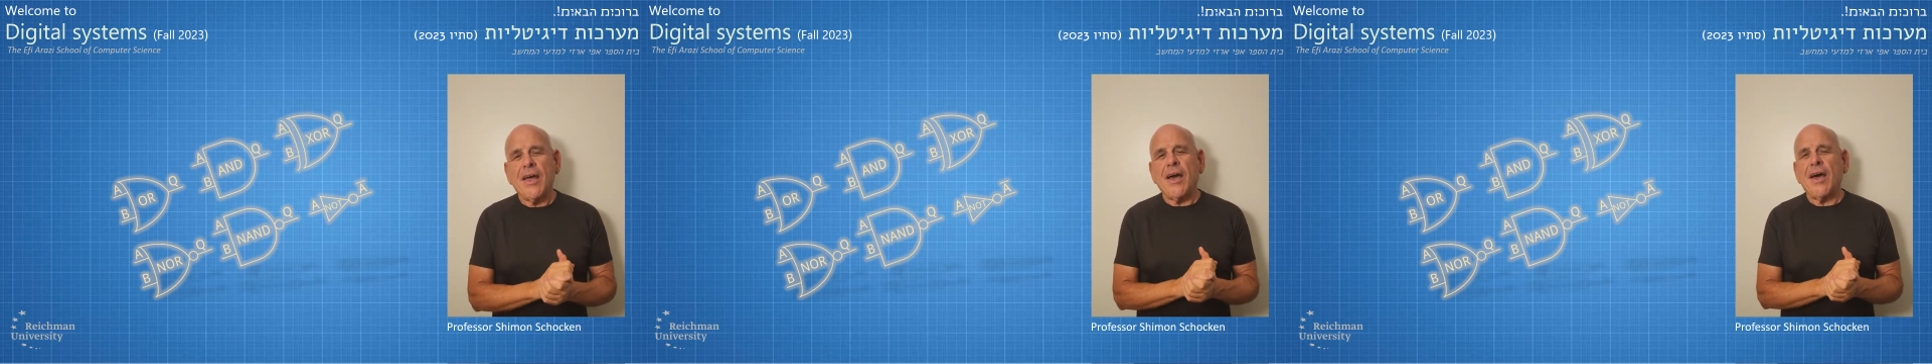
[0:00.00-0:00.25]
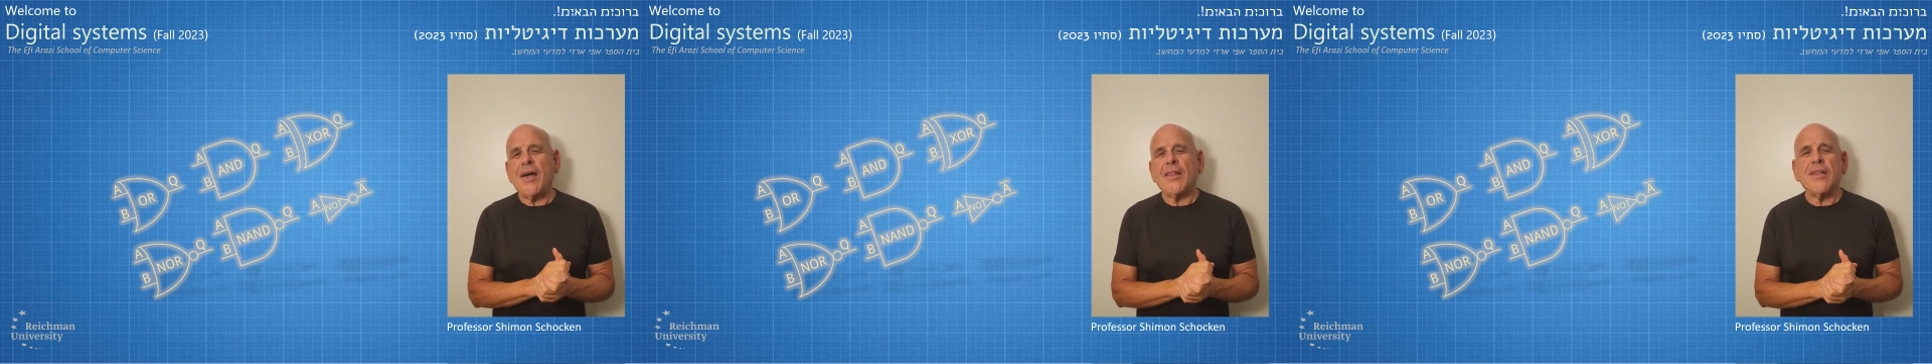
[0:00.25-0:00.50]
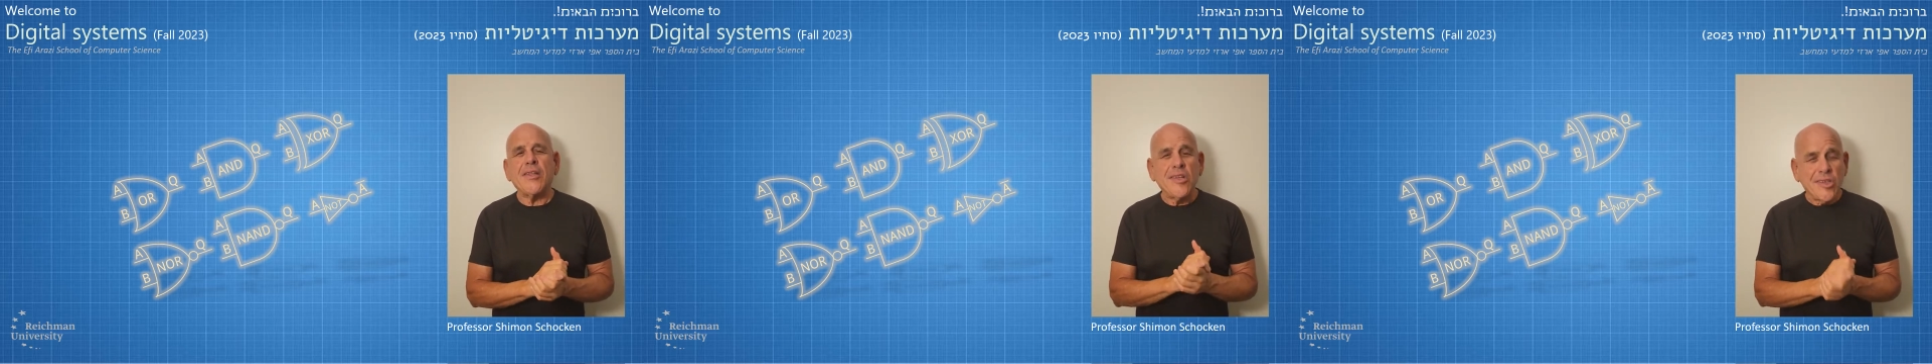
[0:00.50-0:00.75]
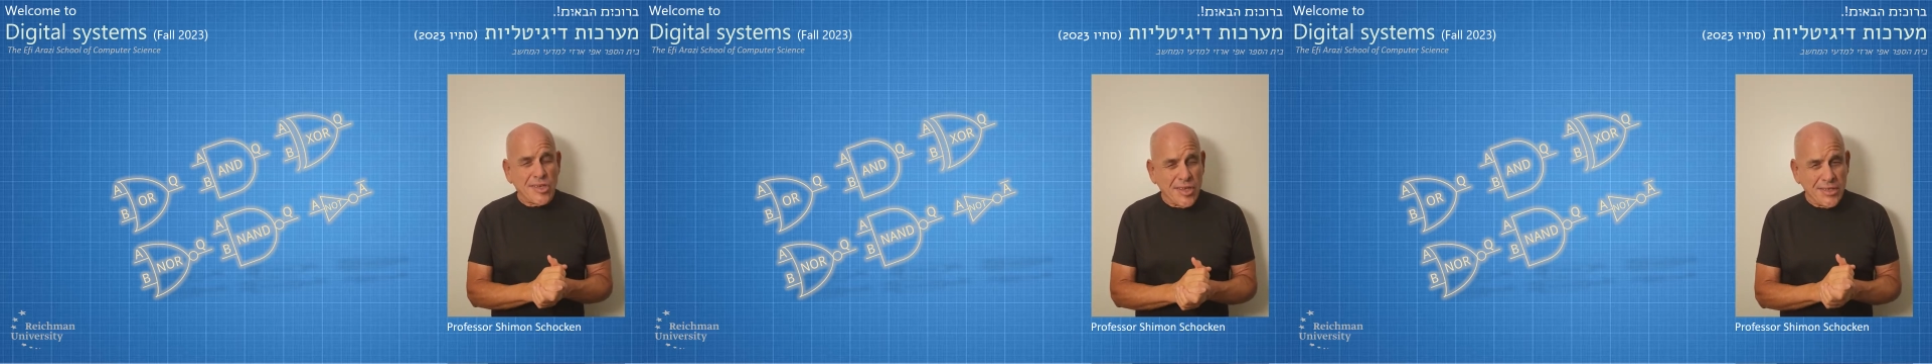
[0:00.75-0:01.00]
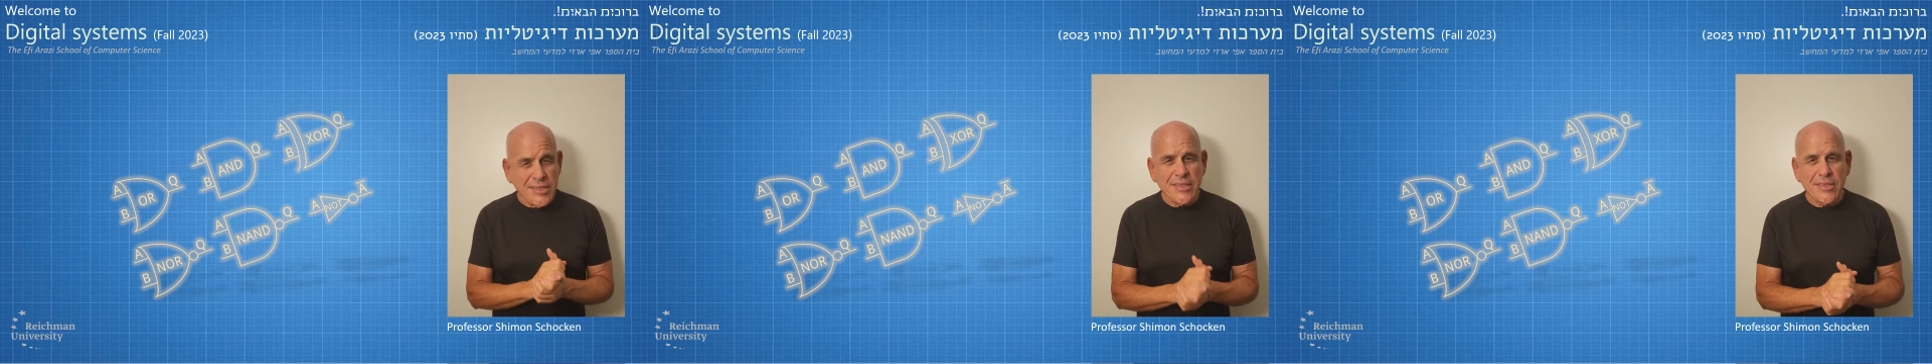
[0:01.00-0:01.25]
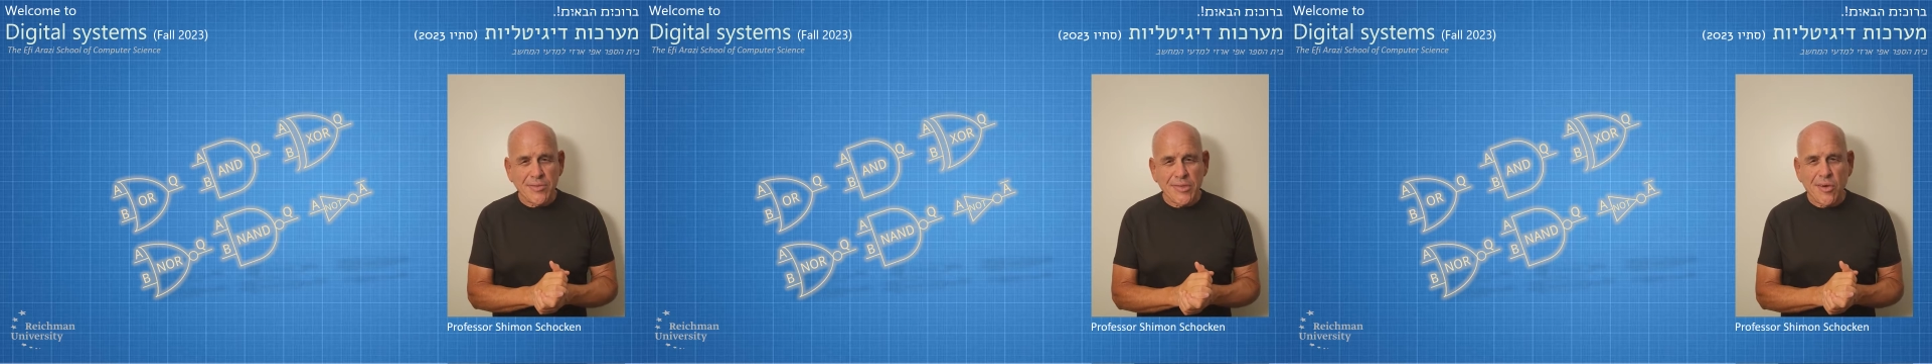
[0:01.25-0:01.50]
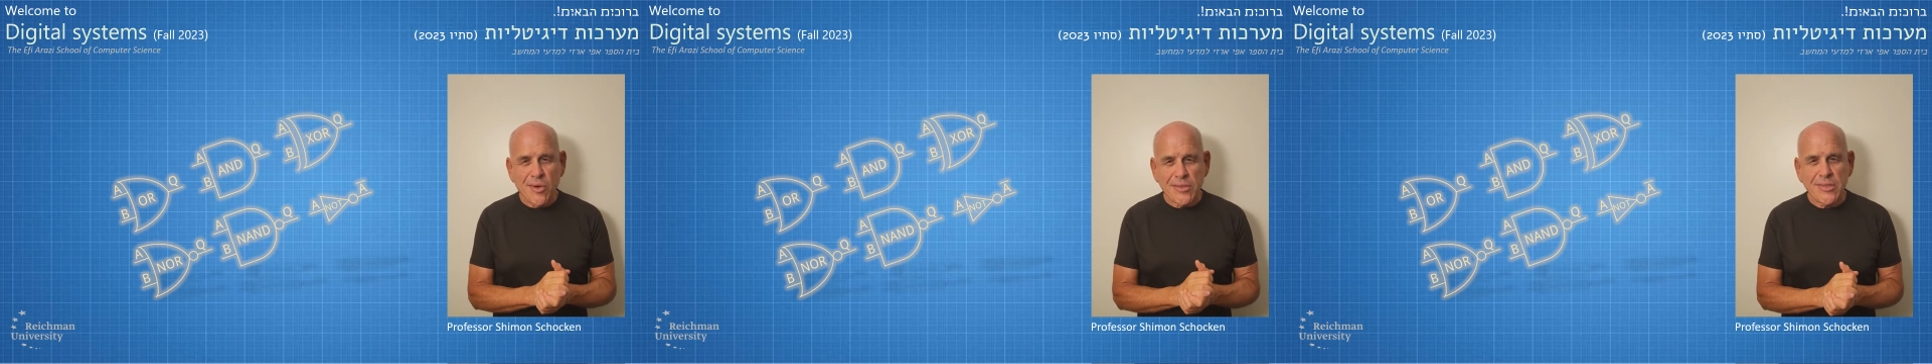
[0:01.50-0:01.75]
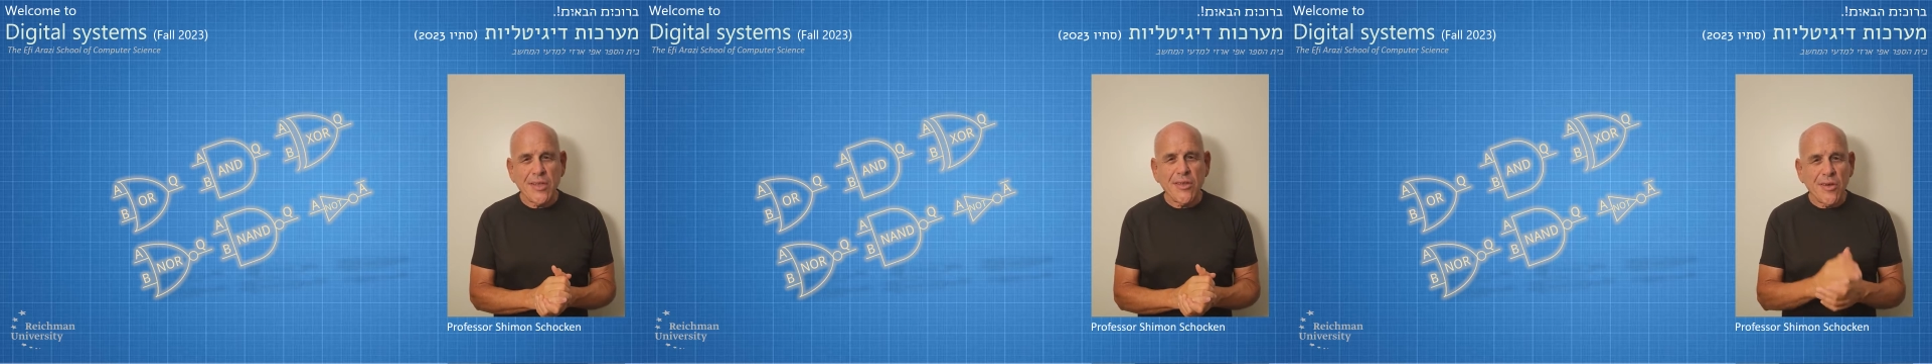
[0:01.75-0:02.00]
the digital systems
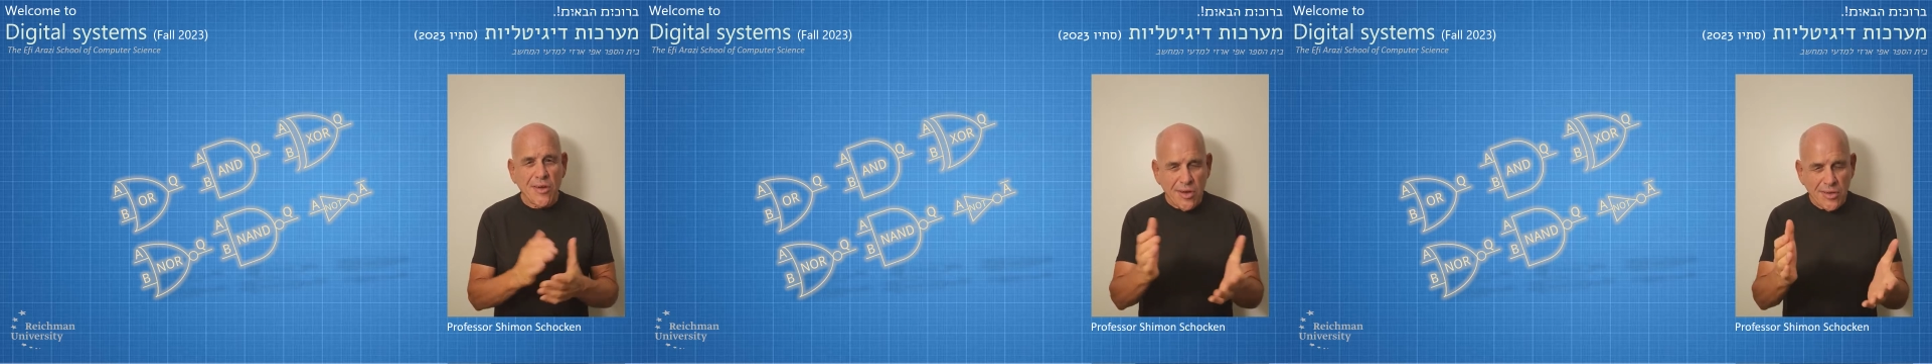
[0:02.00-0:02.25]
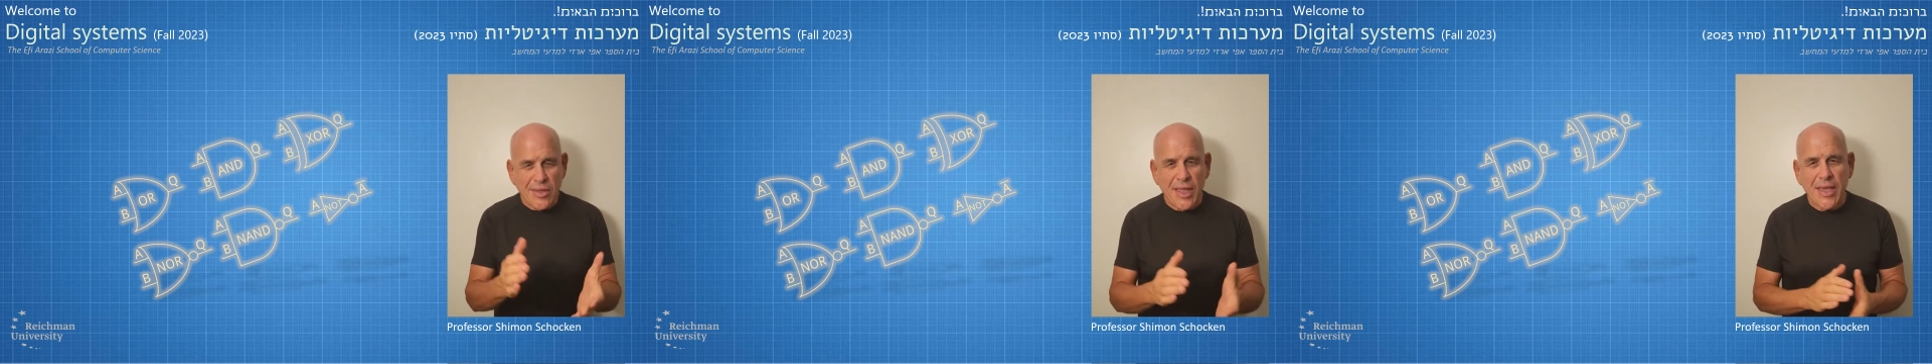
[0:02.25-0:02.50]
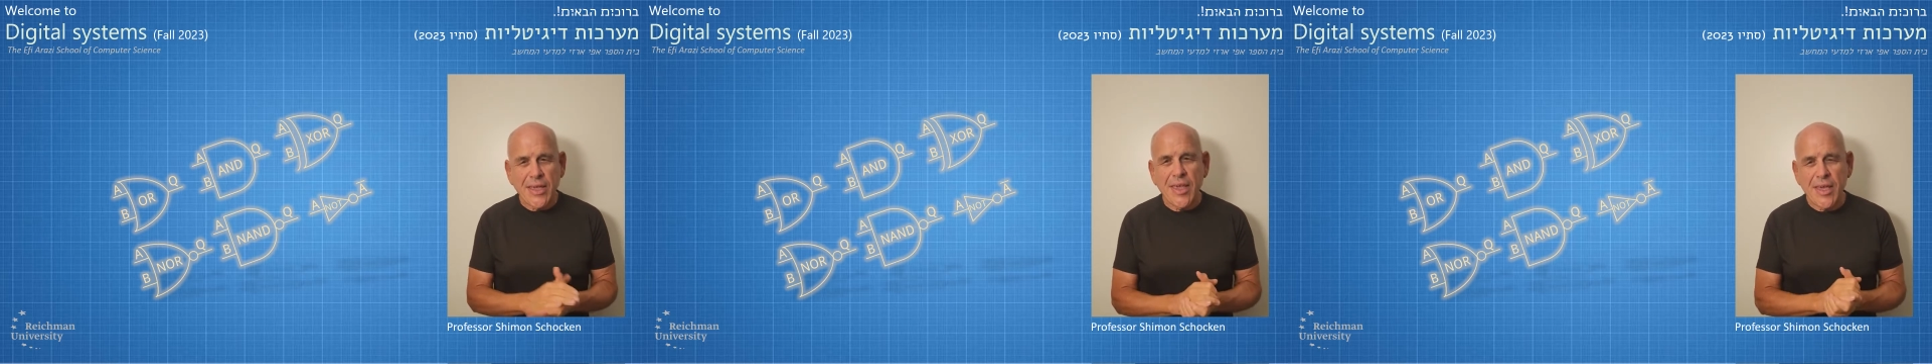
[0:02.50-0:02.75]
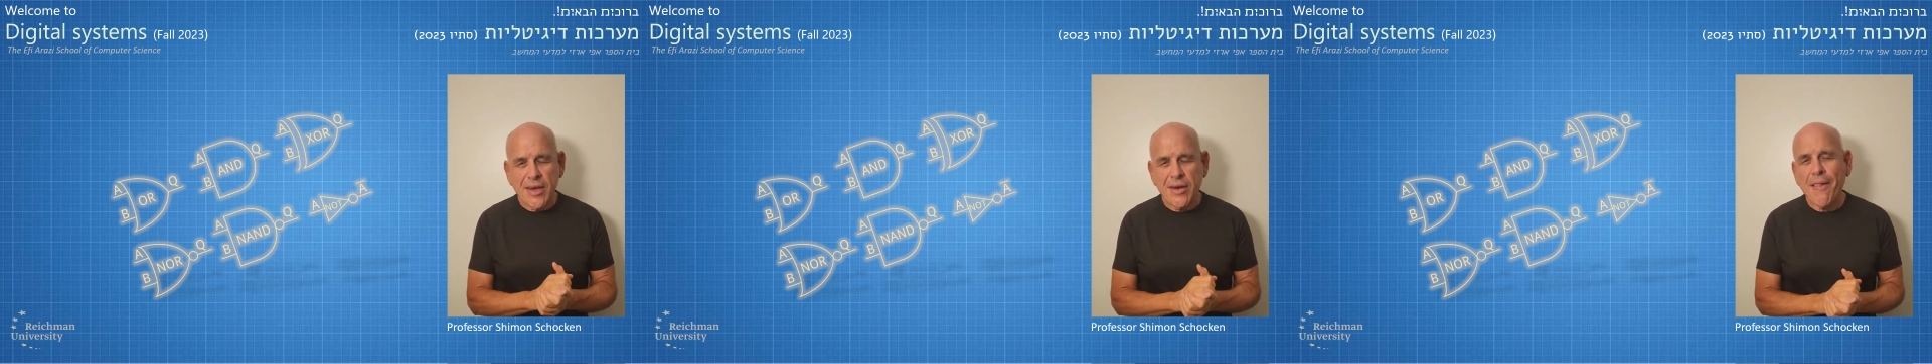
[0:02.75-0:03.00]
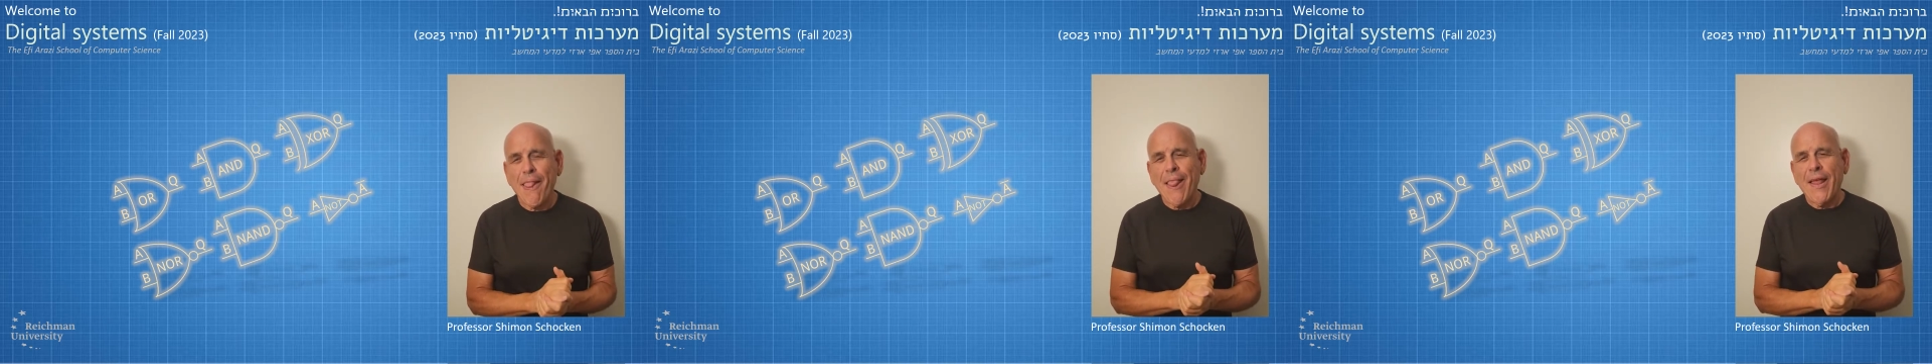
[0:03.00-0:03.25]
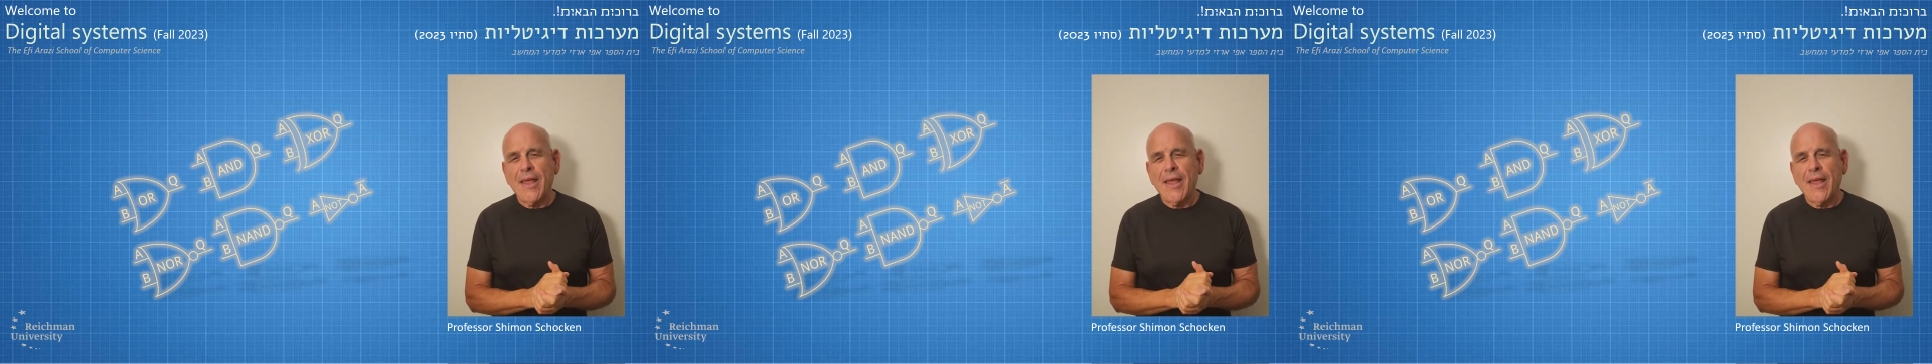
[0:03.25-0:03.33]
course that you're going to take here